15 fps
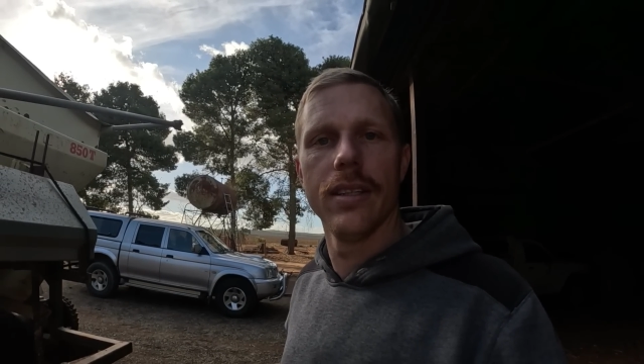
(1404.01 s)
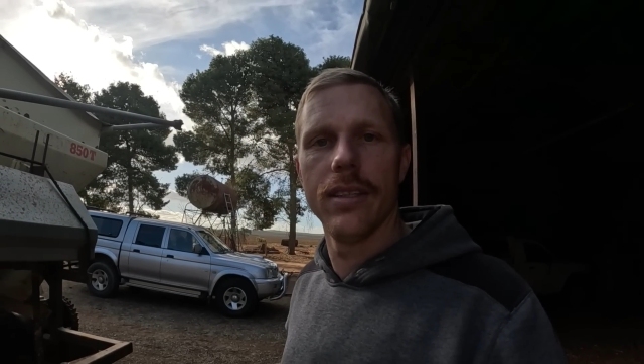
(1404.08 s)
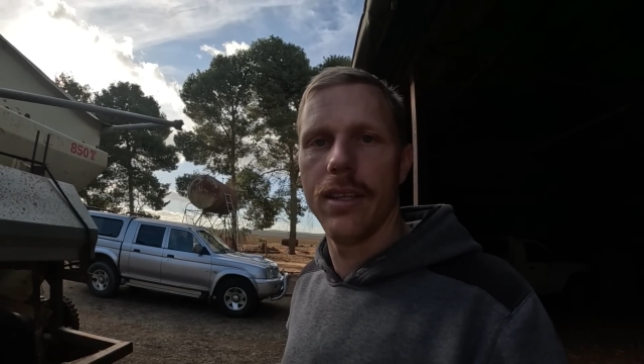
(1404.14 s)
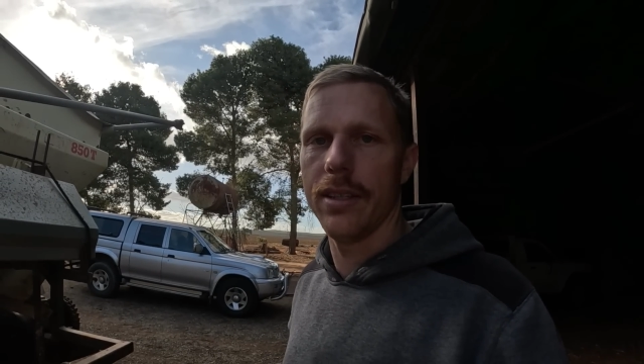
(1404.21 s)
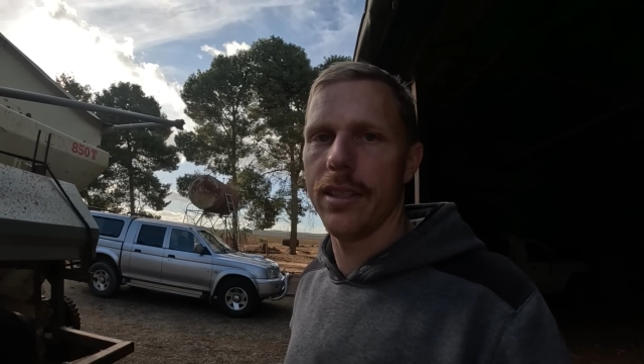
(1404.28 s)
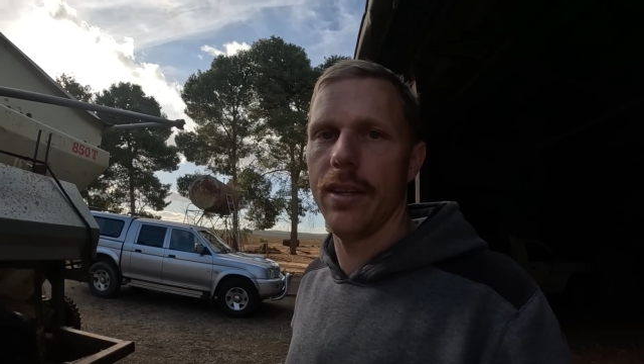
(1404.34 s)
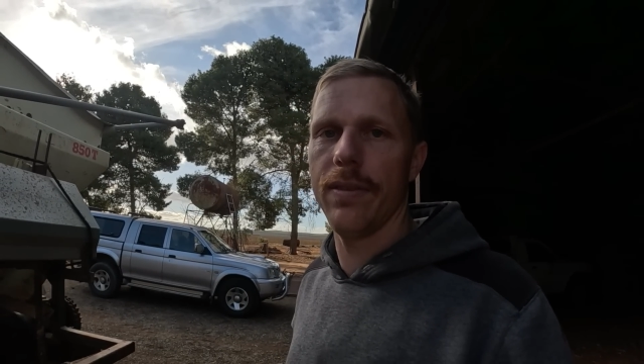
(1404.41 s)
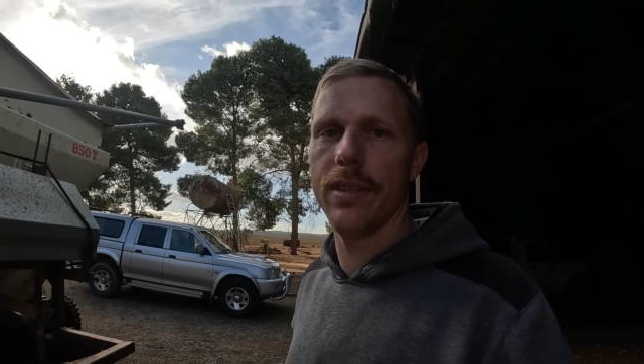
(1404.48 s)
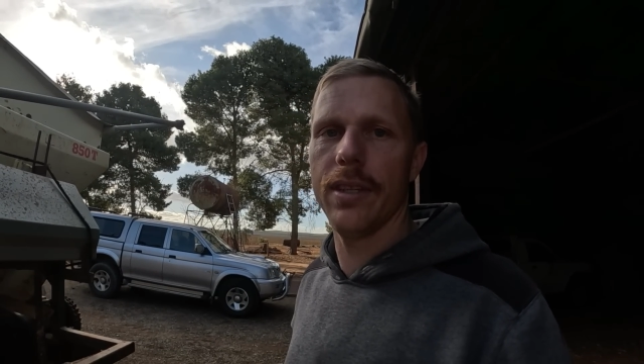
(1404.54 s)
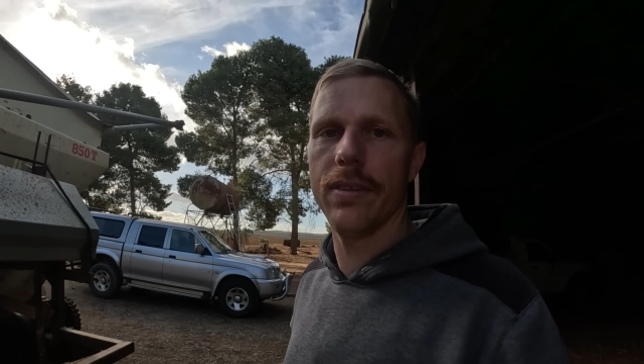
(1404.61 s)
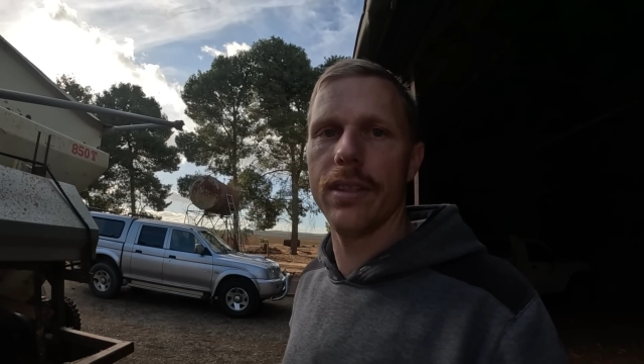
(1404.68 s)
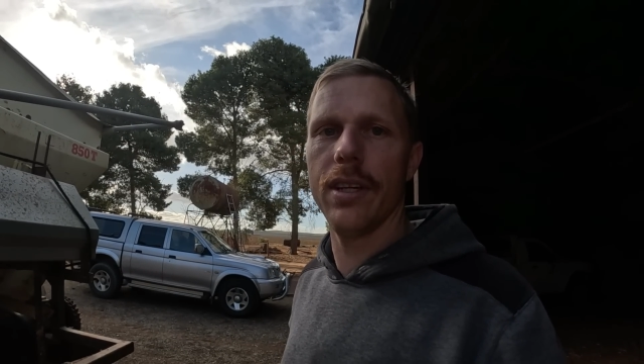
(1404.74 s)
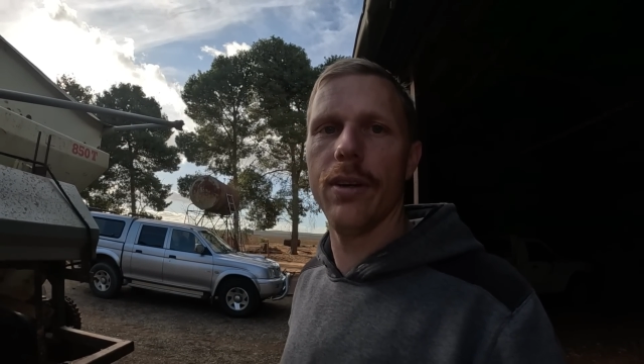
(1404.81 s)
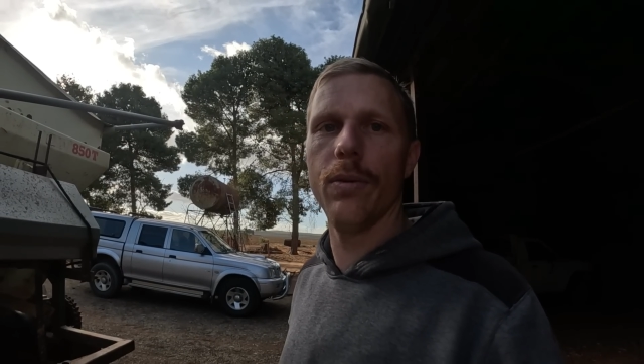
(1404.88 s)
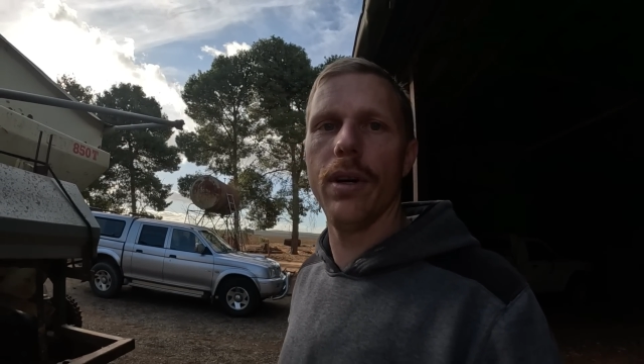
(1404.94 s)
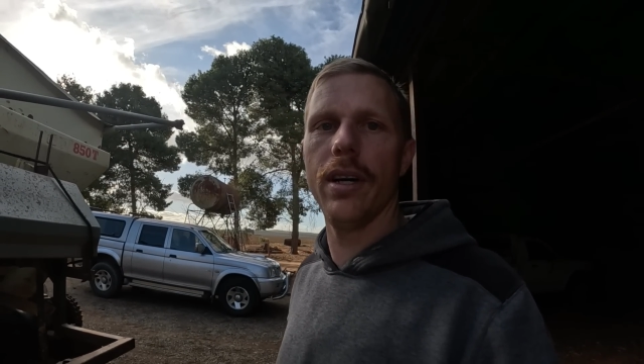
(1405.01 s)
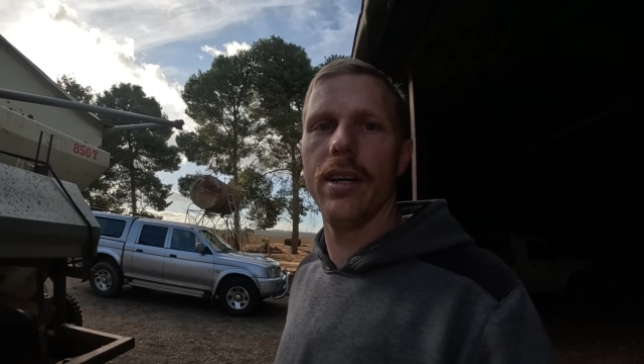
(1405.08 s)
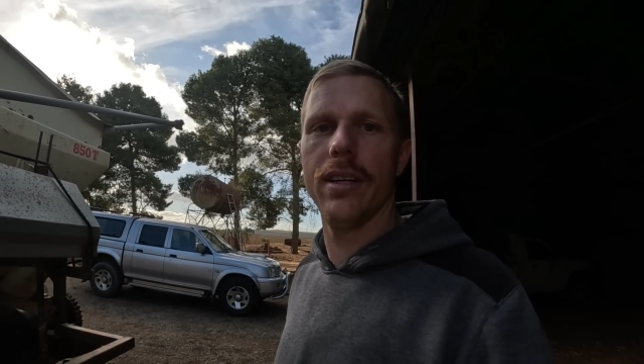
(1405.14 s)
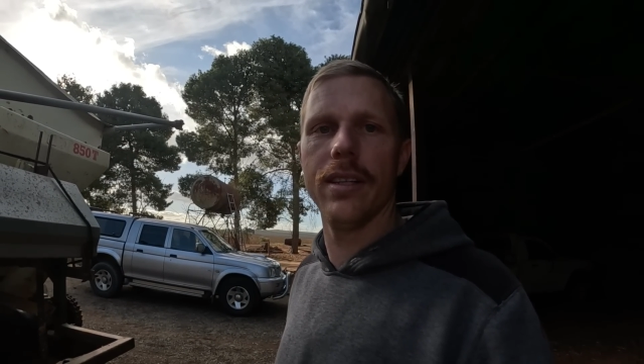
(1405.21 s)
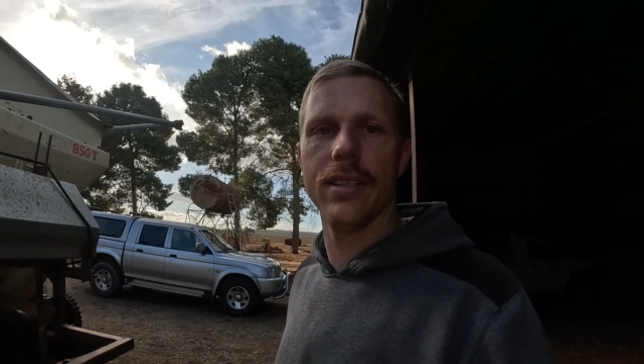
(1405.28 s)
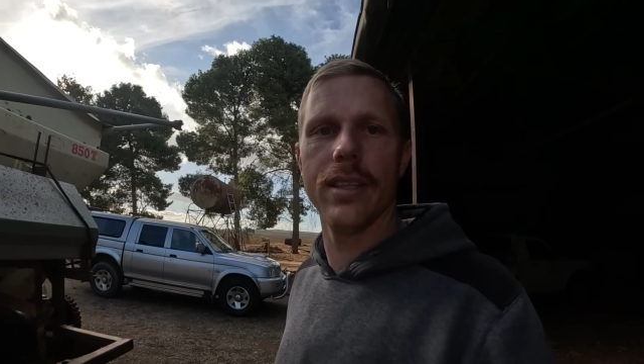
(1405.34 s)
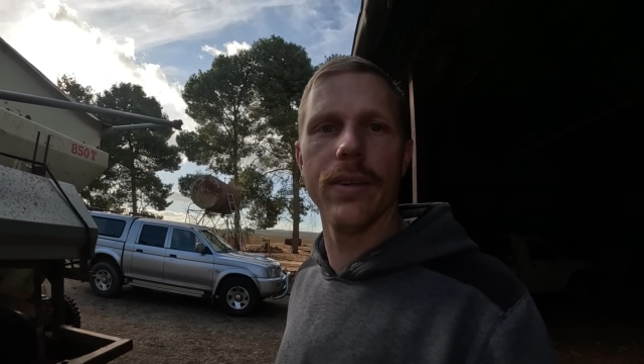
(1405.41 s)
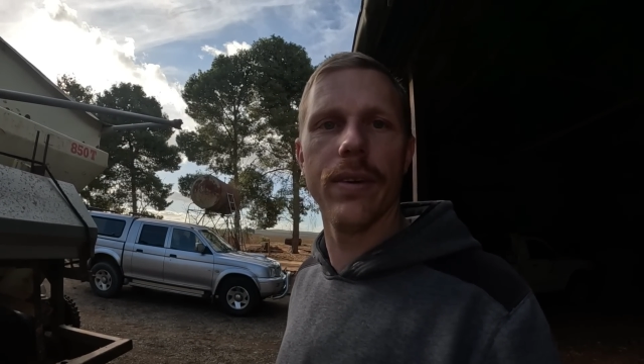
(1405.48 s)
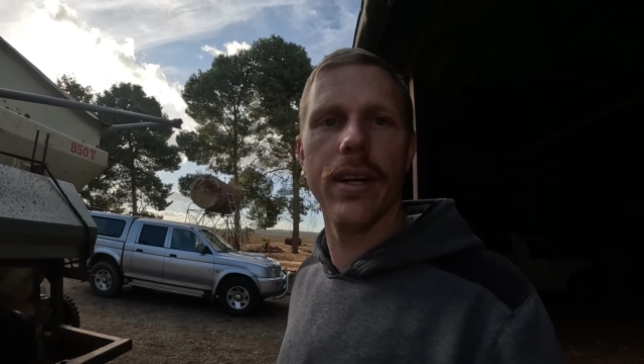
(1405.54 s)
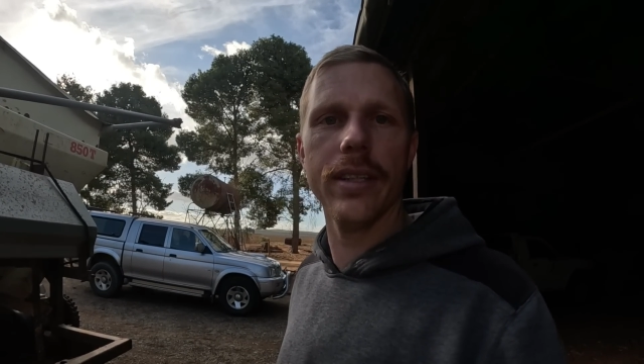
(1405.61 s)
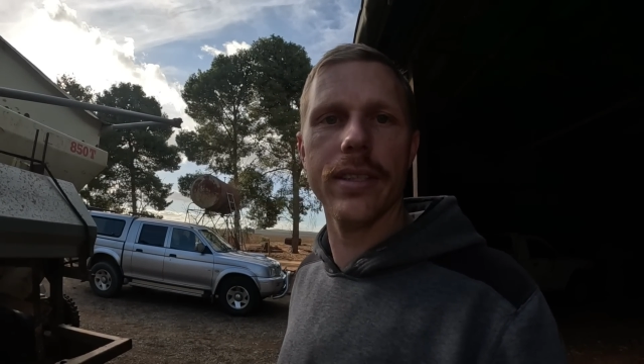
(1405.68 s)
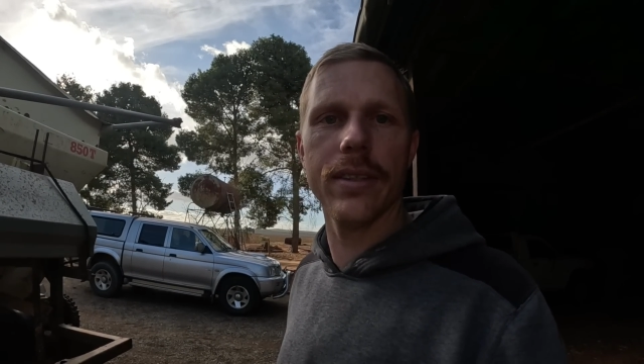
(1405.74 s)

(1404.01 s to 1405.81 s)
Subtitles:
You guys have yourselves a good one. Until next